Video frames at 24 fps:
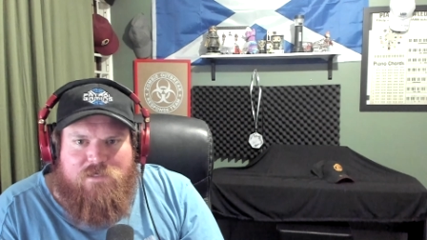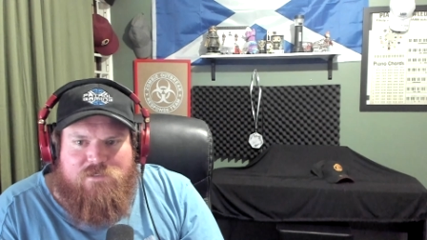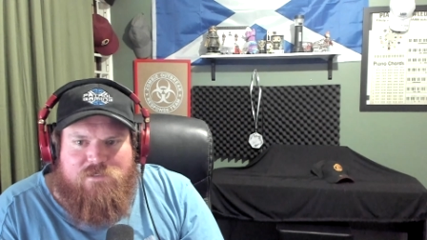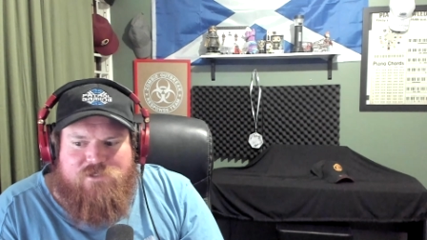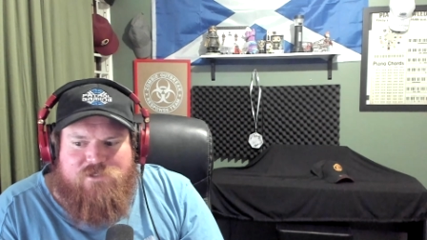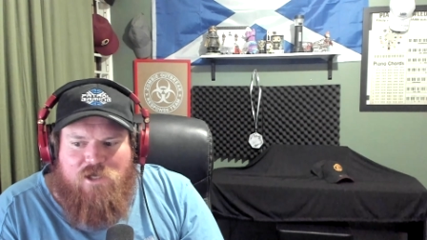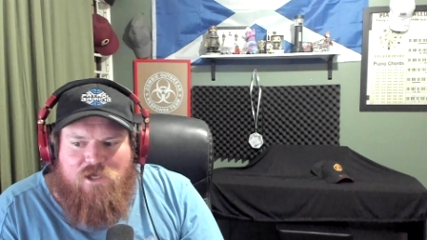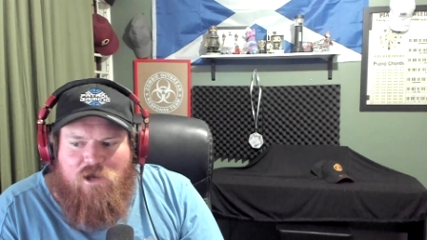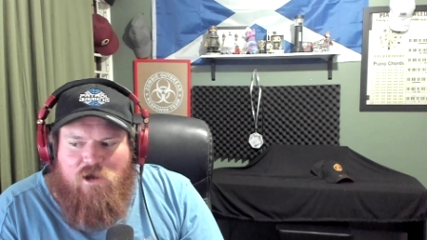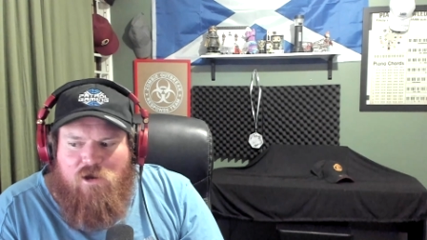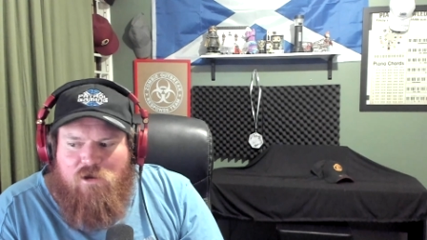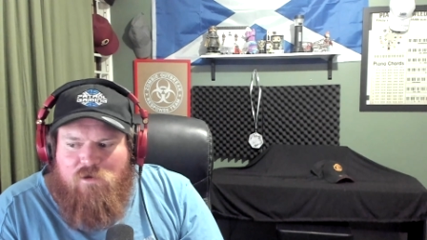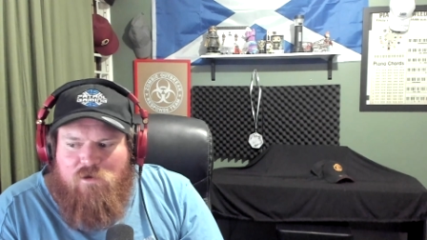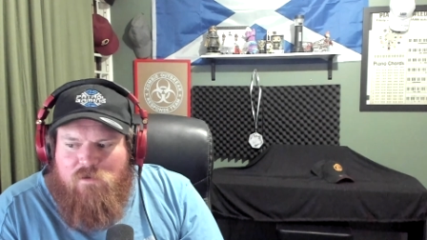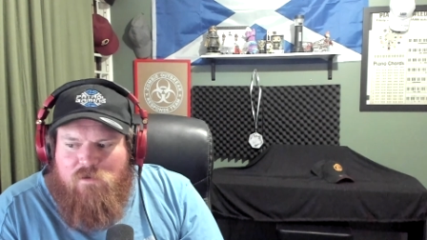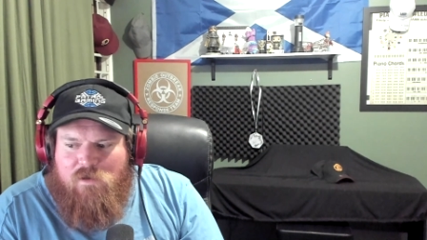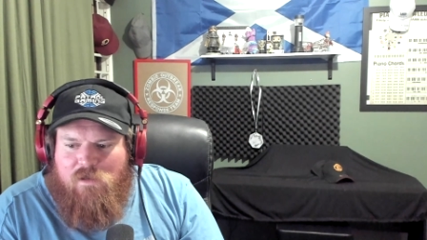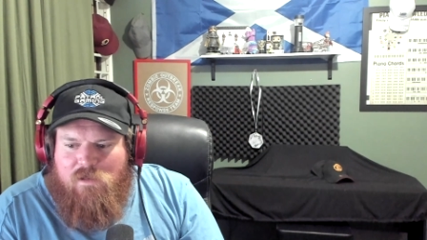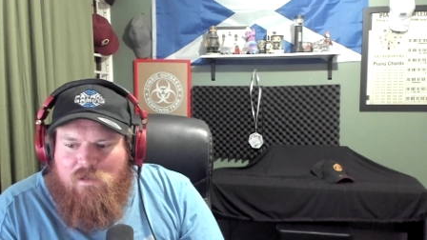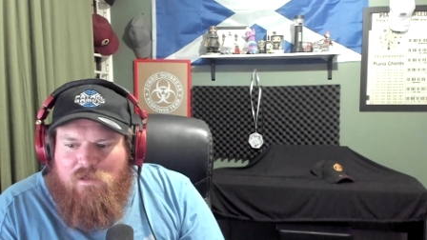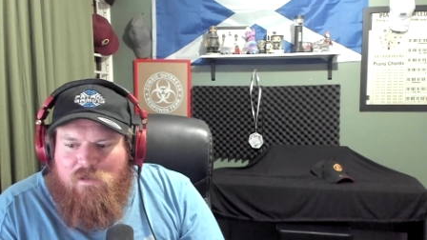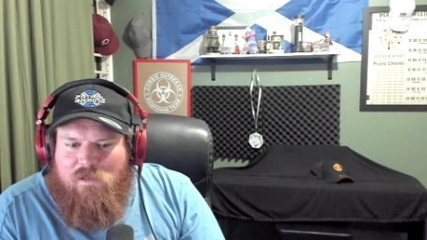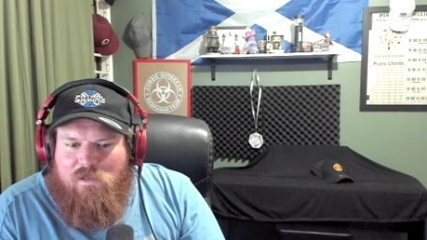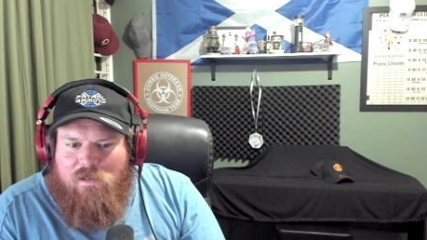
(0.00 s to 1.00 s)
So
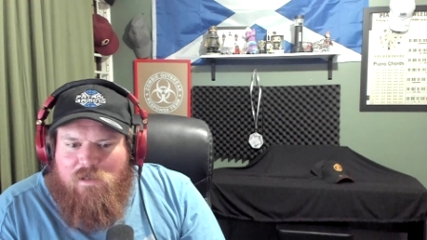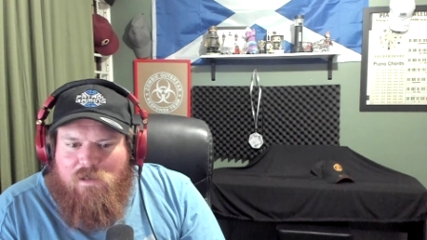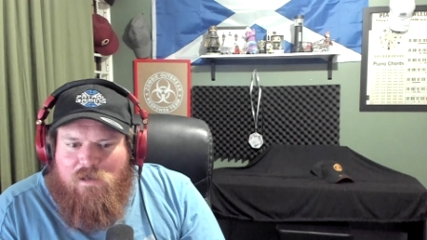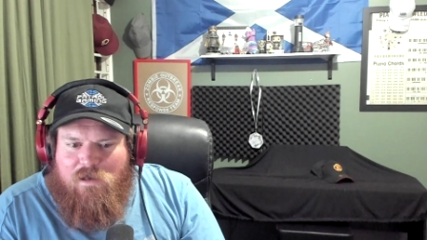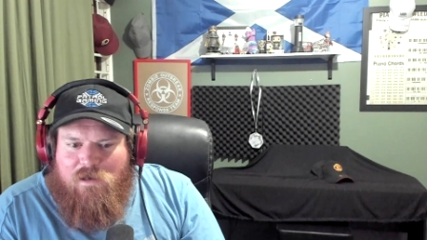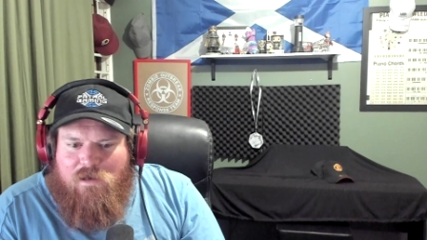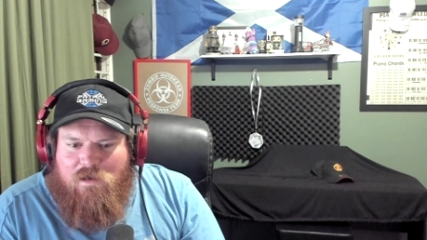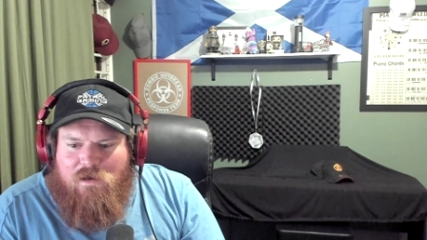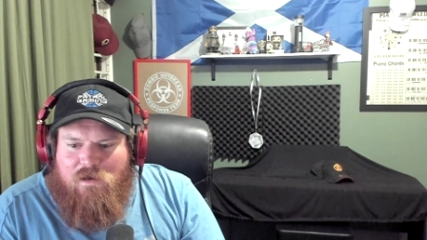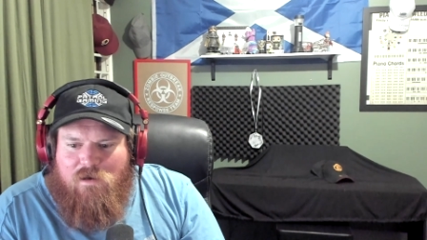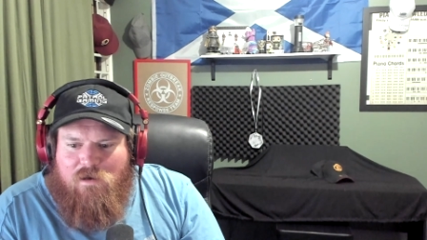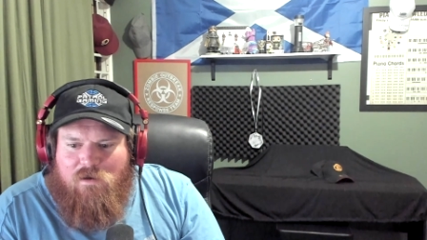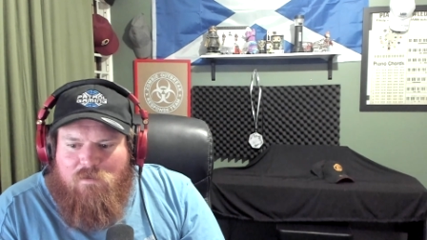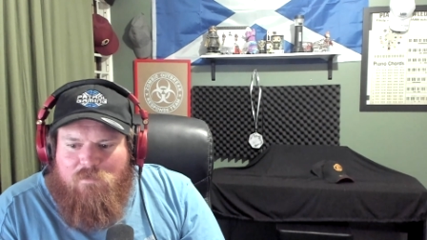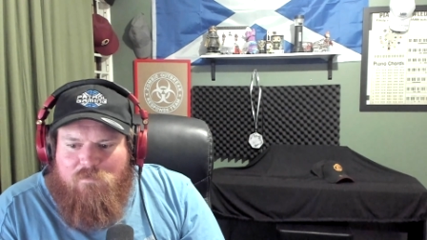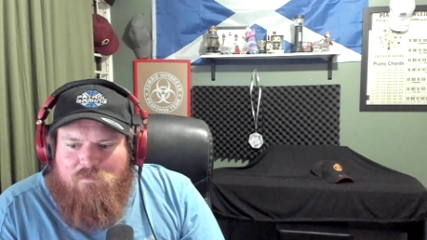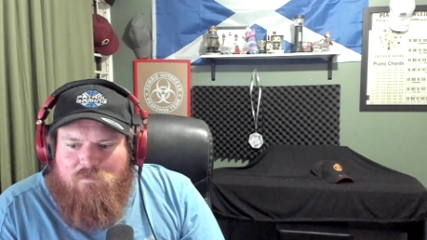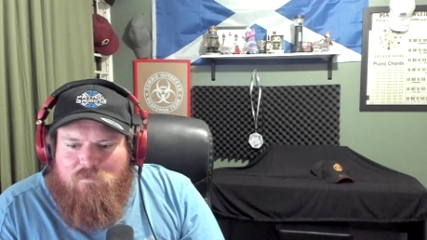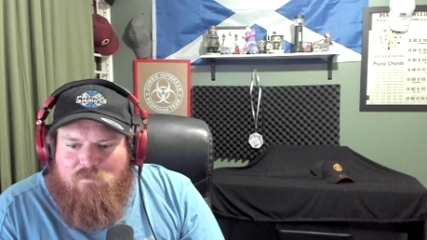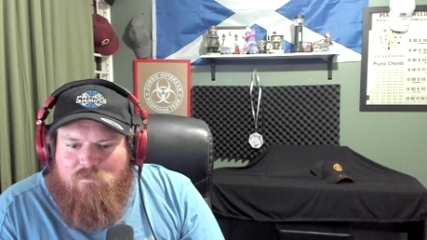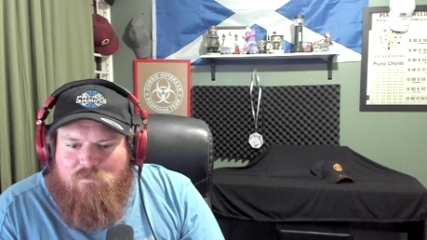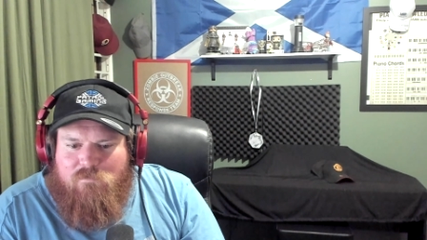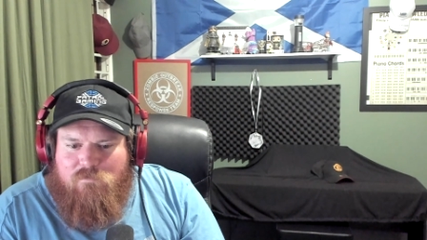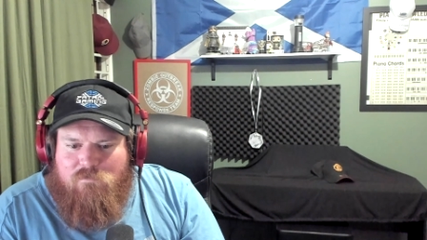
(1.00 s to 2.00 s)

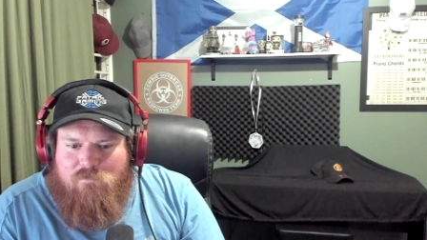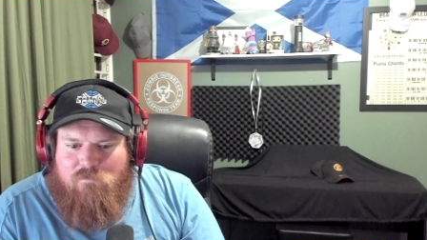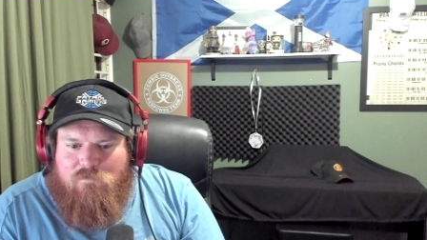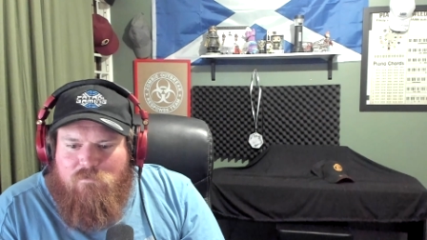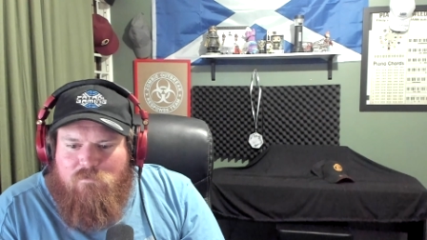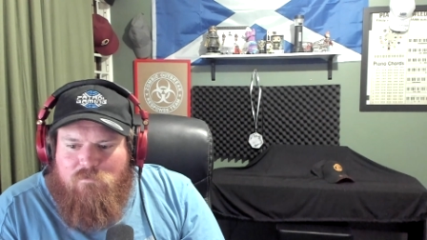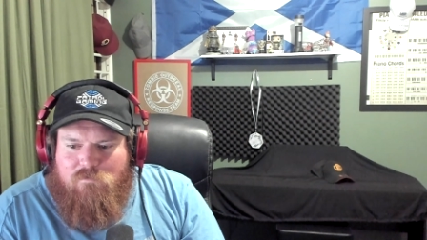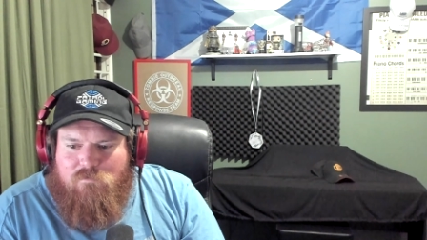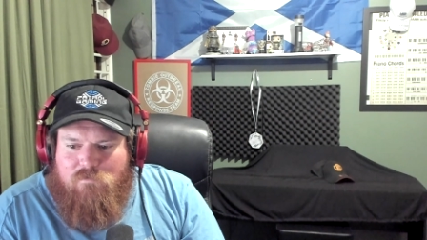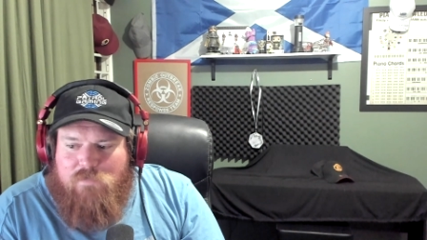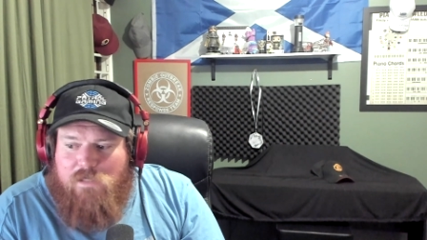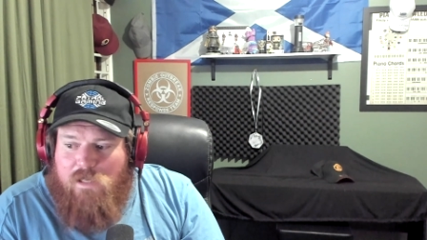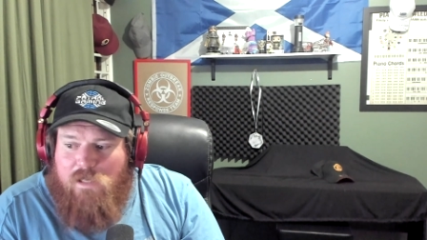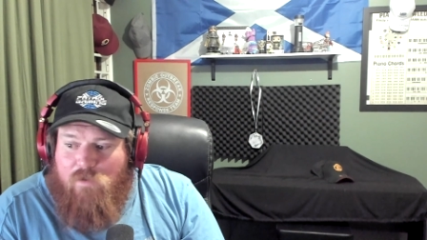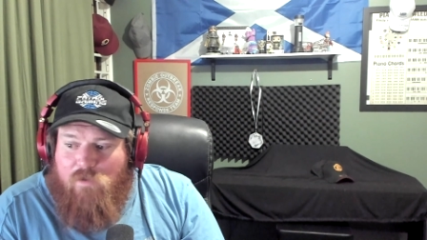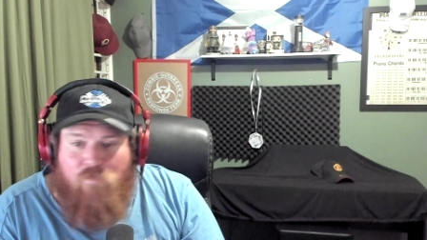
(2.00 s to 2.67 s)
yeah,